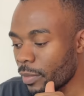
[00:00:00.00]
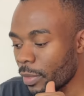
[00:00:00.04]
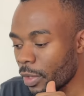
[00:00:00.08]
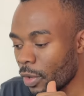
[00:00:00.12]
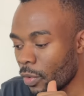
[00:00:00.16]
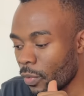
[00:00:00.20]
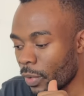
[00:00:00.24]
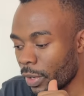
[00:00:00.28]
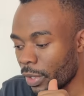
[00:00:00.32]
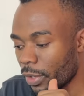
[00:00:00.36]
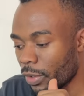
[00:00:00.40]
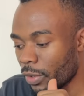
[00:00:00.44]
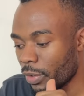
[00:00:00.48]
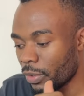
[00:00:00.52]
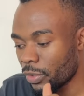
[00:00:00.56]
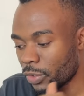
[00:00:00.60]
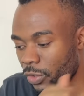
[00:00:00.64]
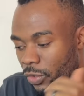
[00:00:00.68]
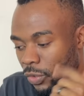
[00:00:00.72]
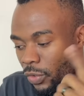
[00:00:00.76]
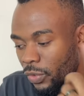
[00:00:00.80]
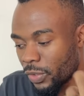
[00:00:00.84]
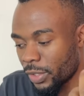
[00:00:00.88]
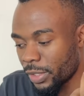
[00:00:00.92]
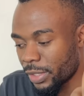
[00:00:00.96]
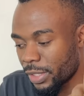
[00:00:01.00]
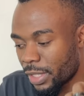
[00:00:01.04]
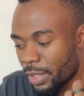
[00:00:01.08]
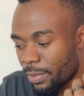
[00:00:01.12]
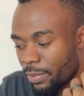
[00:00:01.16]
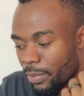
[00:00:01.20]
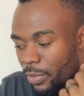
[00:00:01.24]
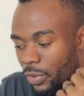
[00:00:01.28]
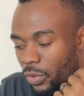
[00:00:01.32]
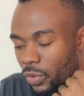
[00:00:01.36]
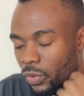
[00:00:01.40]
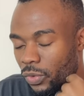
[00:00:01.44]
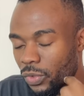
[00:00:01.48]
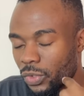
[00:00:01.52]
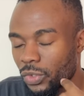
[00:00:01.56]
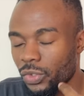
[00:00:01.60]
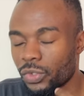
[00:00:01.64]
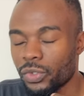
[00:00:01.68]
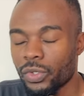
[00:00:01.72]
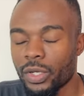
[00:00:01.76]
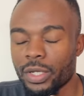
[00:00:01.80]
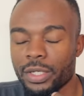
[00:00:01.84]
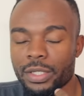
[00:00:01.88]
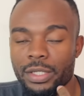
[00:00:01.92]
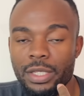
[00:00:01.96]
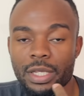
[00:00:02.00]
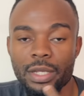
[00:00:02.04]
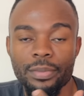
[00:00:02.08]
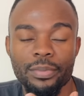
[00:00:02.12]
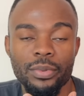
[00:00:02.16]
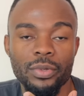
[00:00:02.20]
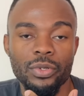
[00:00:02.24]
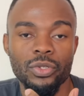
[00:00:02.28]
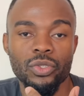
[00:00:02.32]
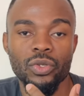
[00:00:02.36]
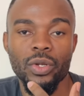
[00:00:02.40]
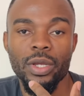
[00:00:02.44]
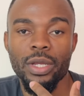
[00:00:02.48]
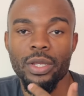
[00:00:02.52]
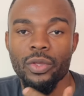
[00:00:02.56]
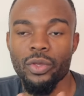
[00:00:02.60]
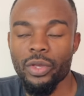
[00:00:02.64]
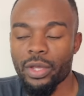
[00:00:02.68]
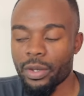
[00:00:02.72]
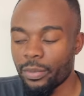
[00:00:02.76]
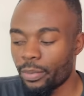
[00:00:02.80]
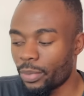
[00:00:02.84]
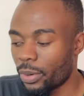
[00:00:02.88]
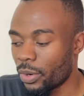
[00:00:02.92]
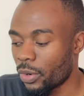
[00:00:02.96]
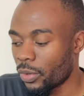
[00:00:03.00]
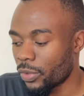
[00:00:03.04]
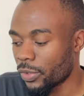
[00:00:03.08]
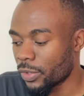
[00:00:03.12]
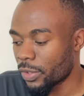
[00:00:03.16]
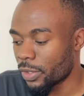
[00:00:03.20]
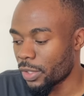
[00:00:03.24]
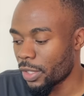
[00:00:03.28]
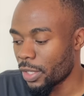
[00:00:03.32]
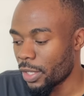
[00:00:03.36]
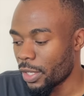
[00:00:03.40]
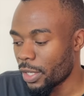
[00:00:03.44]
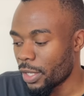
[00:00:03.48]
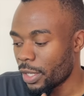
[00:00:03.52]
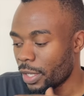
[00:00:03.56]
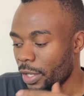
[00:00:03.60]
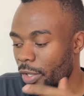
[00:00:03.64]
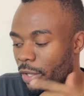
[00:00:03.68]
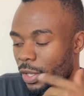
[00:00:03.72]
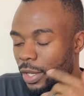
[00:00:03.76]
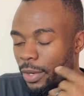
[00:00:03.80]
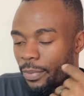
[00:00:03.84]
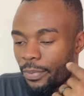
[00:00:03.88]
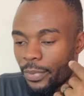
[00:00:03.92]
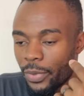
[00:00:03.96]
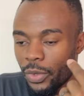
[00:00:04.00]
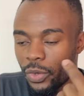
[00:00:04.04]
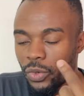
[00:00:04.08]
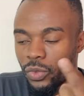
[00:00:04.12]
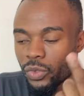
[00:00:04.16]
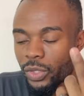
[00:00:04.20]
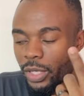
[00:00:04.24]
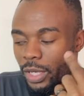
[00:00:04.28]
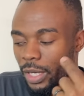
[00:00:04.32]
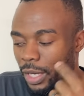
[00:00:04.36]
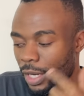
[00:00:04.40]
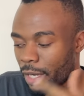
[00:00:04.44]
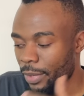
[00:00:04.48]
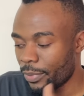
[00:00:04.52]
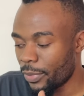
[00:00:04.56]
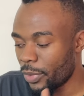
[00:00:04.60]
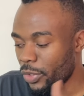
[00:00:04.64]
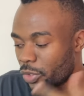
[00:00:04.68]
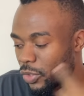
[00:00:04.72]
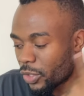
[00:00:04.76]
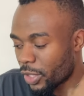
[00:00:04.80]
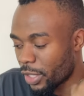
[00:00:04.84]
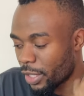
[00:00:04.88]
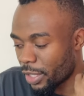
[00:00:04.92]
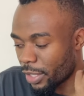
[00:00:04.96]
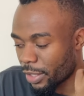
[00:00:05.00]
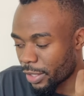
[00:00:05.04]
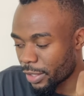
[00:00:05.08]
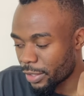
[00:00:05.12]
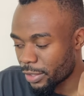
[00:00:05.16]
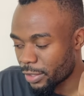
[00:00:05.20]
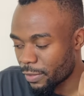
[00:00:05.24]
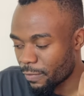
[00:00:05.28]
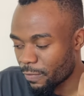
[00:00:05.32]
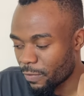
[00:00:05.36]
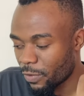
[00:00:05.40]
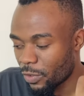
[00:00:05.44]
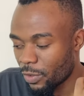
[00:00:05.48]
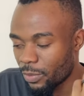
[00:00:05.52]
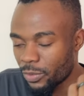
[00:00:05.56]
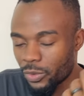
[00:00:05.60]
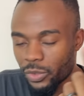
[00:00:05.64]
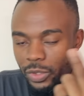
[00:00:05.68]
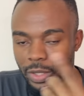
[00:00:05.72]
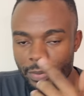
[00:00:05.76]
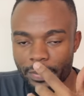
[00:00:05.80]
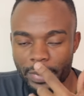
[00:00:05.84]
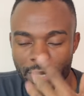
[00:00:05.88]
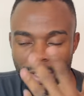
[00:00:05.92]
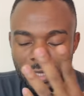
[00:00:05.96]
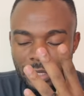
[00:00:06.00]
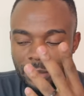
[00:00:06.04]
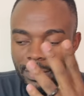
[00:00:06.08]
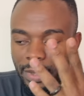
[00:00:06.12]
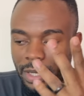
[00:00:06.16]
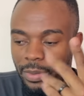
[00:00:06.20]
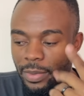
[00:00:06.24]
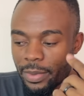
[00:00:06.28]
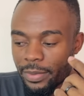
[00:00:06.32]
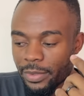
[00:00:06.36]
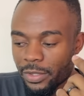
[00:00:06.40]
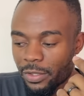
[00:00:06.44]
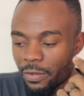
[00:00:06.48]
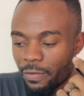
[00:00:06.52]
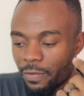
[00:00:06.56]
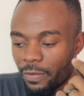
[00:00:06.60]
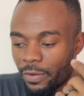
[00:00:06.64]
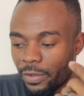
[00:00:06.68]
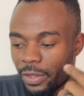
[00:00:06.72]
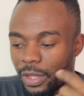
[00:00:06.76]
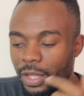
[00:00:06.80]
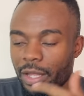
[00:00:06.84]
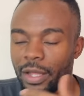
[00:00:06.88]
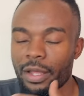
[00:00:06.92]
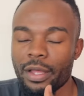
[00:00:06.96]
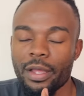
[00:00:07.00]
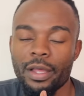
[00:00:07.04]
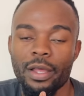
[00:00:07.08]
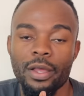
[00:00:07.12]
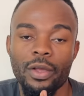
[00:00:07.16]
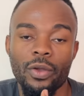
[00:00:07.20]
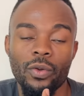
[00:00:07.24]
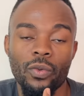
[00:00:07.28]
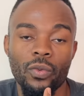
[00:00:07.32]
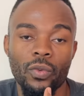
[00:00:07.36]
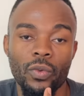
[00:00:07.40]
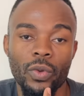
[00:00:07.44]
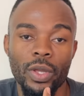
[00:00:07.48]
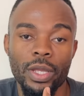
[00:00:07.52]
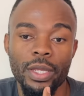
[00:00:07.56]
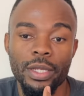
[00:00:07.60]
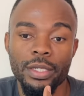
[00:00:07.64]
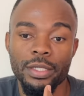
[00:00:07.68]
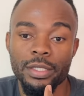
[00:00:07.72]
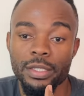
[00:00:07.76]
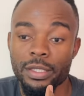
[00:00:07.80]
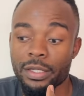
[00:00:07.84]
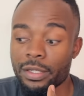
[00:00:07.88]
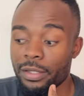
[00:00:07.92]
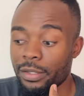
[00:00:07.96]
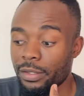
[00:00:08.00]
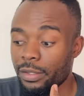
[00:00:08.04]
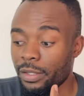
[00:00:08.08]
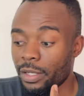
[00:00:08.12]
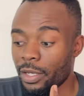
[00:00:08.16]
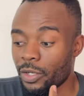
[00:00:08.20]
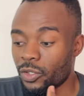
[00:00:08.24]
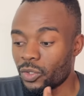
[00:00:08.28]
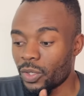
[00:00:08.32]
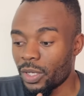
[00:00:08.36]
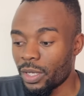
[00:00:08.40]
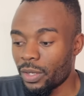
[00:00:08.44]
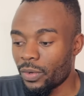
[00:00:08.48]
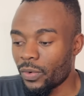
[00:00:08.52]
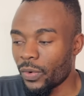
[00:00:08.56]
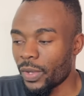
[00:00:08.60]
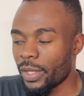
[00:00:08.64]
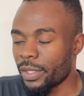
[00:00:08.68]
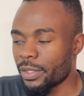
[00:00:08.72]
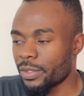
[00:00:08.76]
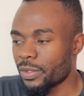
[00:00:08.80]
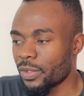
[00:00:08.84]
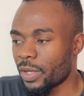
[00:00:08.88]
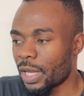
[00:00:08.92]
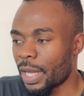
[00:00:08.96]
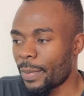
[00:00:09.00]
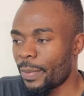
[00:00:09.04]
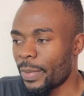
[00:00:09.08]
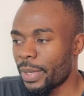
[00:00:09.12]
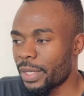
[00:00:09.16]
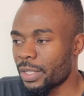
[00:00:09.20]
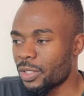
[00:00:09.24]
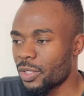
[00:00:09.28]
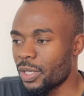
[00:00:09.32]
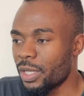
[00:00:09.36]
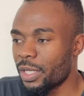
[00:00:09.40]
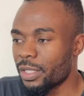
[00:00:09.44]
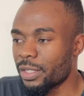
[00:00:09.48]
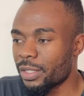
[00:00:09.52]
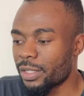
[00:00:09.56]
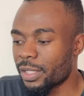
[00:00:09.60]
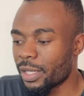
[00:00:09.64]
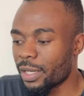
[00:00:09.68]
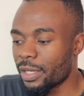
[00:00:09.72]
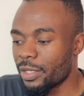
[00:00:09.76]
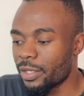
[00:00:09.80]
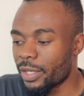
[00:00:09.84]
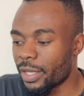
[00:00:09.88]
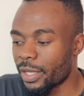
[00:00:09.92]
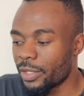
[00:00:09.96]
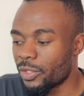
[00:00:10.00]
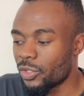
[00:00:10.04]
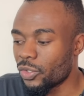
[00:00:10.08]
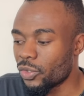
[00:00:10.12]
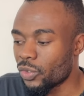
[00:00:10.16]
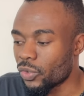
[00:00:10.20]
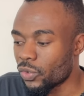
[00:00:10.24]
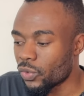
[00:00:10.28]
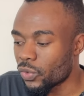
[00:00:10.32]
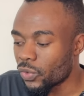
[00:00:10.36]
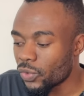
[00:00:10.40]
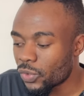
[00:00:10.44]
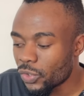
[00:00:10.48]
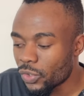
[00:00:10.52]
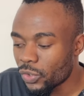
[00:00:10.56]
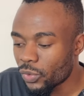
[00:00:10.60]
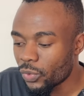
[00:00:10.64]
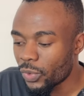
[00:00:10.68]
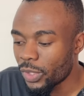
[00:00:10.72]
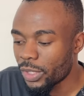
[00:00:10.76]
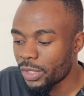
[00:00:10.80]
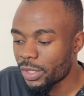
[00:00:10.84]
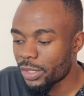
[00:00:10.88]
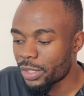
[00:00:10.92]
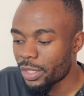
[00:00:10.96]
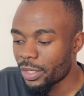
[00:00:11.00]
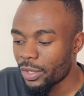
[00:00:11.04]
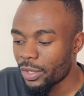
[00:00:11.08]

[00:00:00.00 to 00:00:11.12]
what do you call it? do not disturb mode. You can skip your track, you can pause, you can mute, you can unmute, you can increase the volume to the maximum and so forth, which is actually great. So I'm actually starting to get used to it